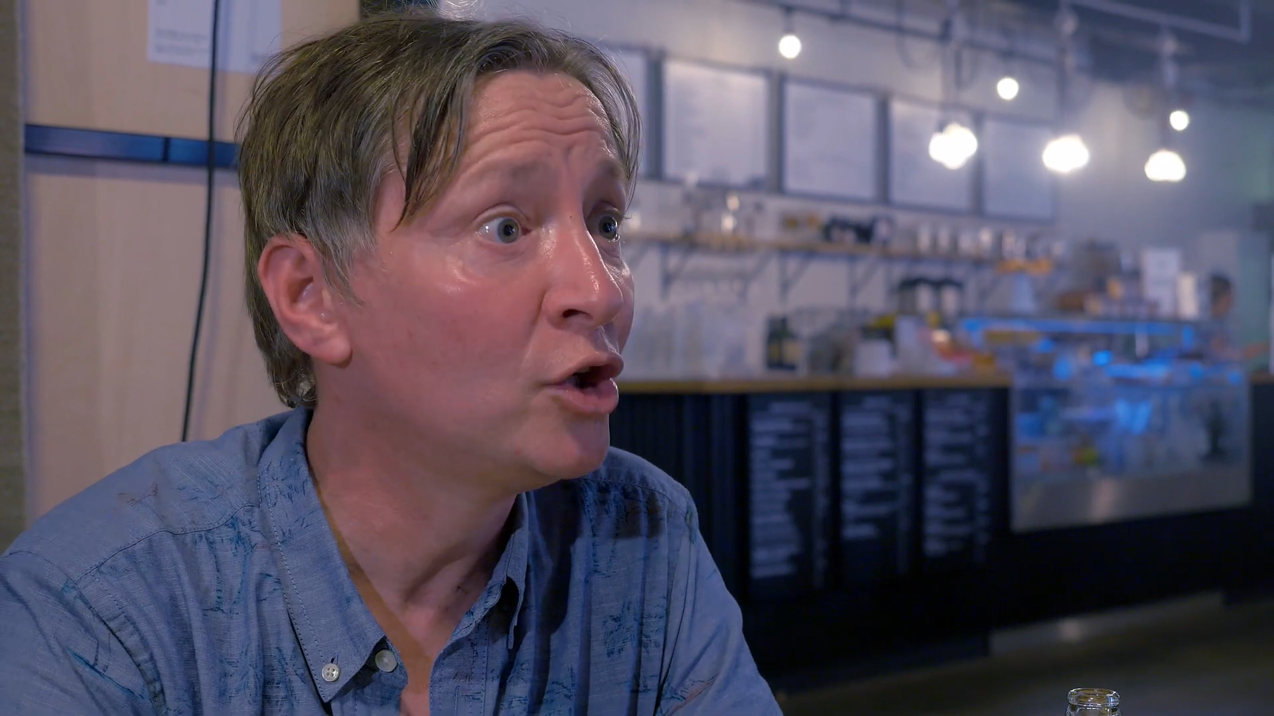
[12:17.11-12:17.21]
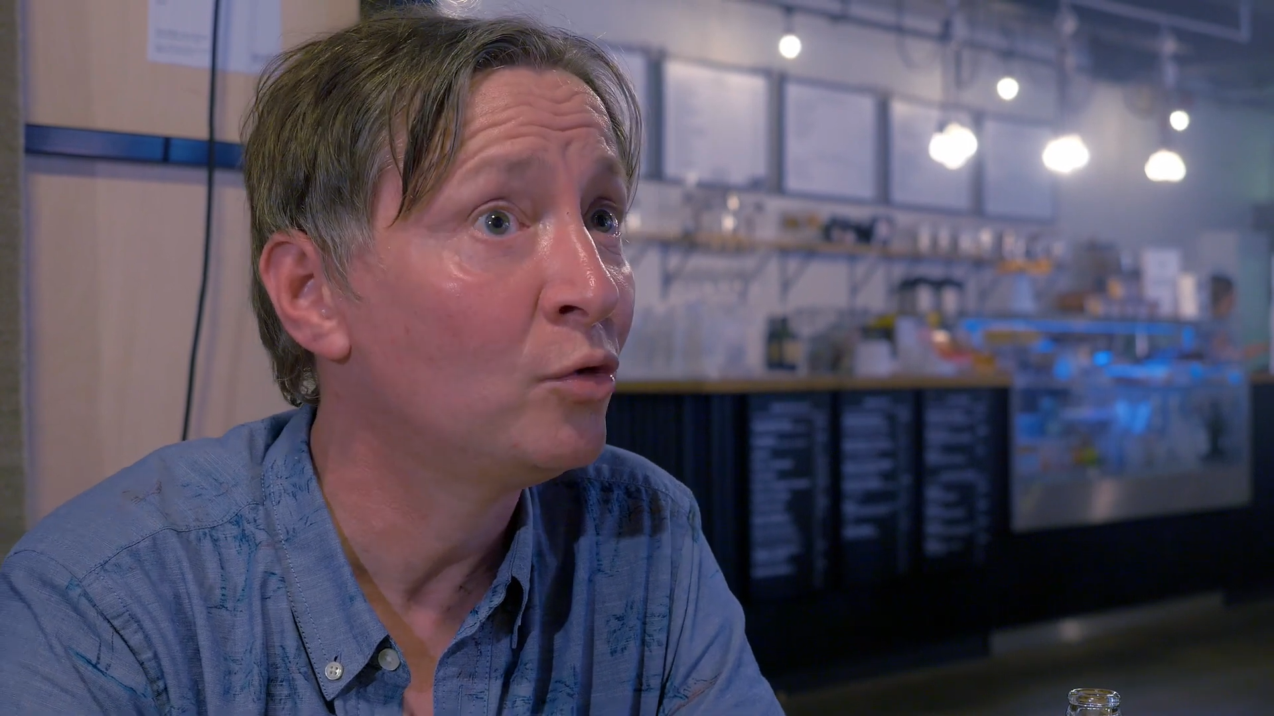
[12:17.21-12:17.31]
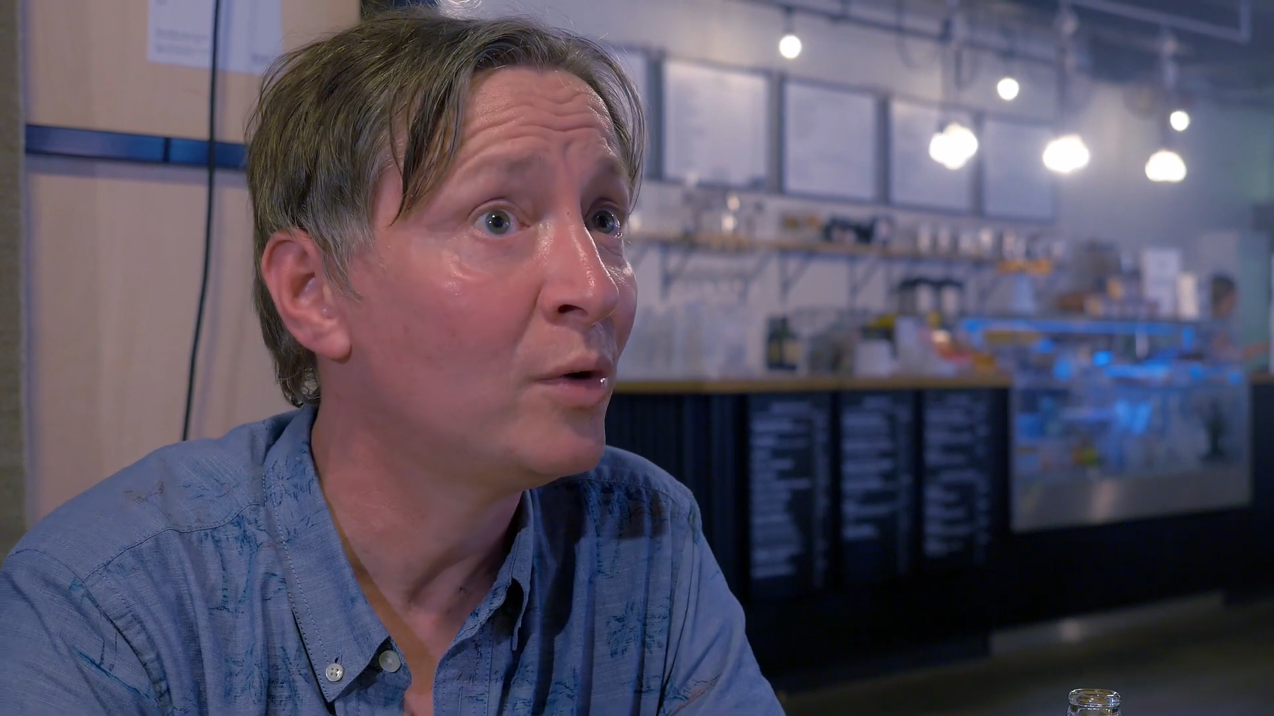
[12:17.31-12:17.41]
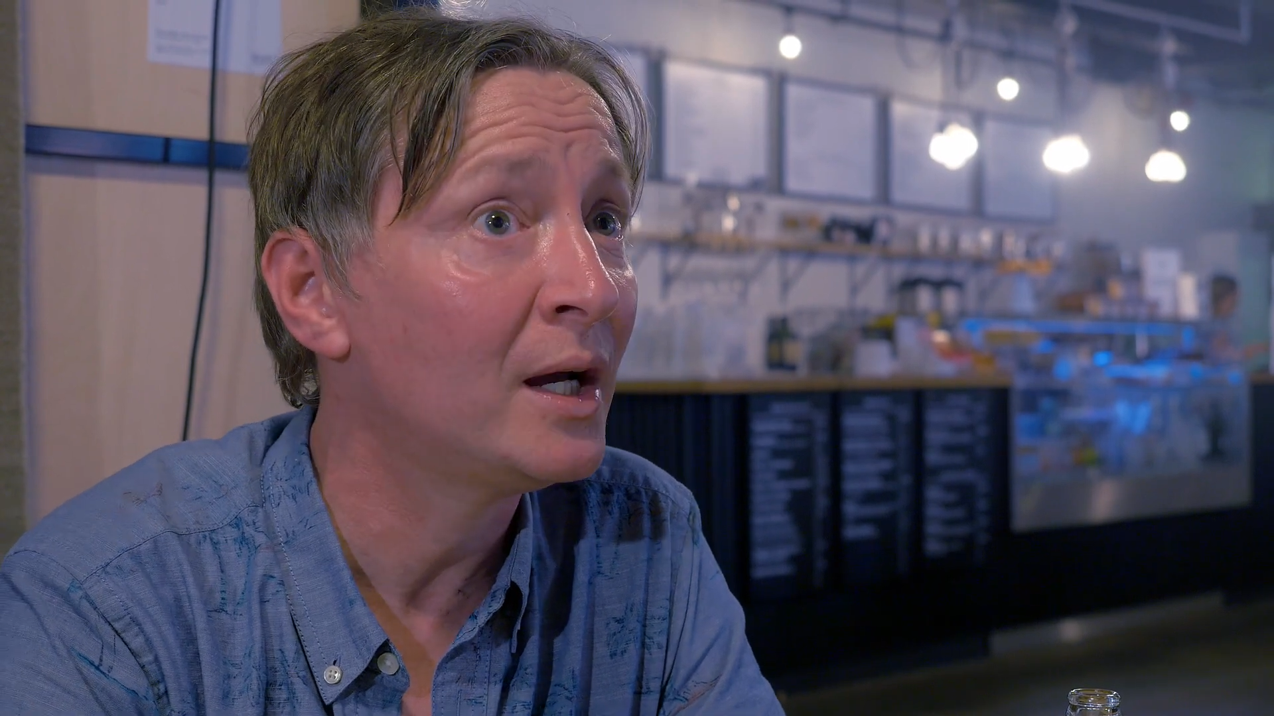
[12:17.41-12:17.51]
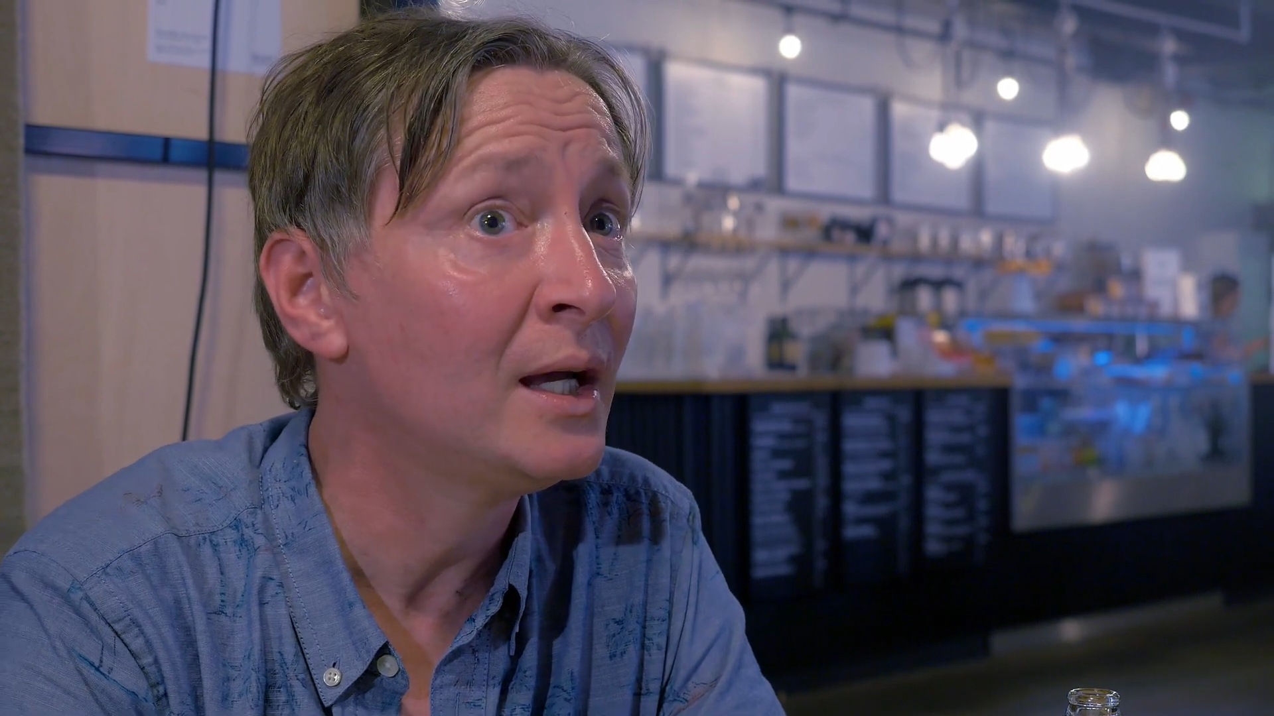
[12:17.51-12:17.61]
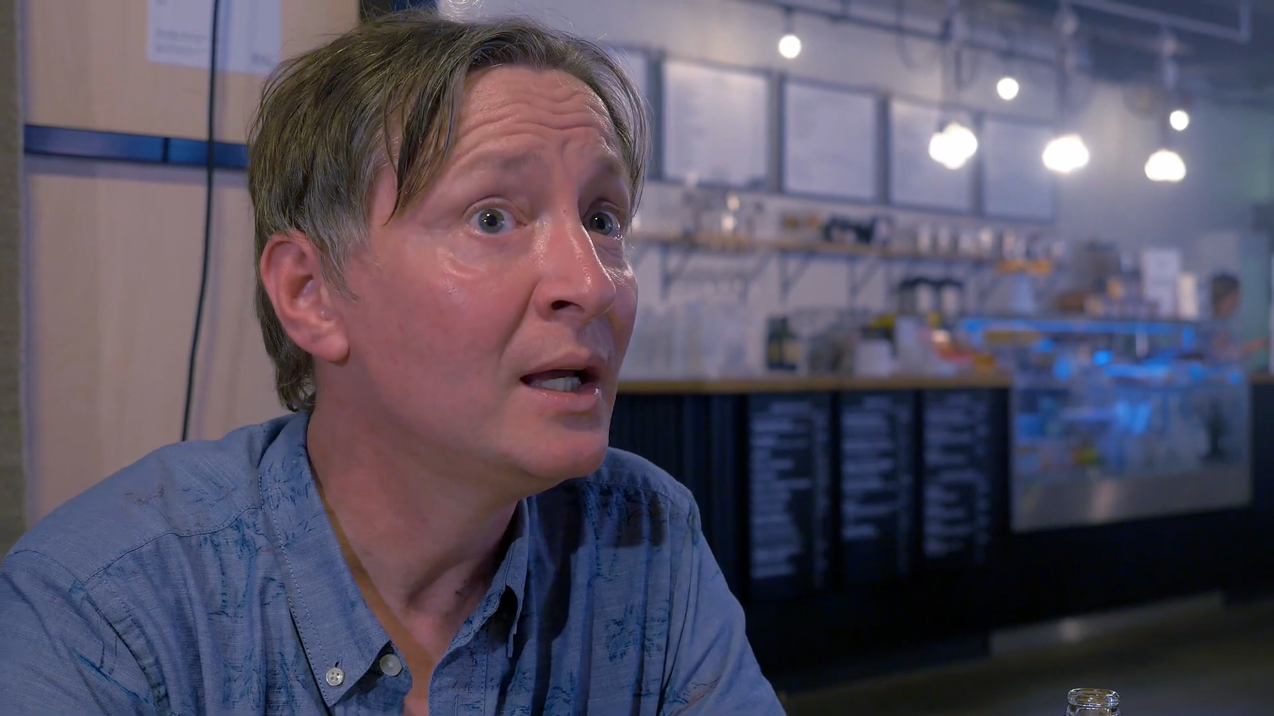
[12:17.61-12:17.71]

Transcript: who are